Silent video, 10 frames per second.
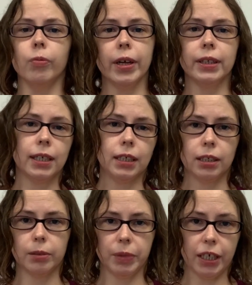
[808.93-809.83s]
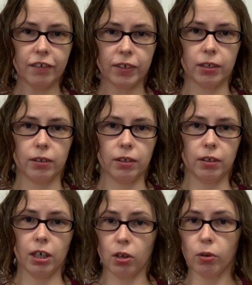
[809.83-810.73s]
when they need to be given,
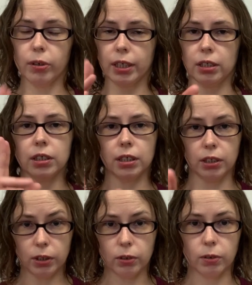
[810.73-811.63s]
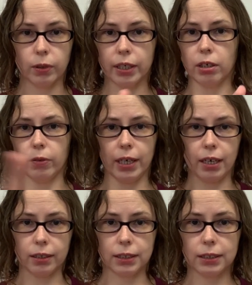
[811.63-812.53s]
according to you and no one
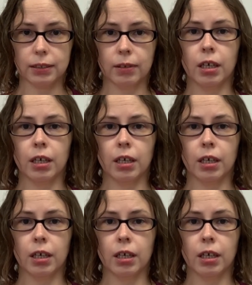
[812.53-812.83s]
else.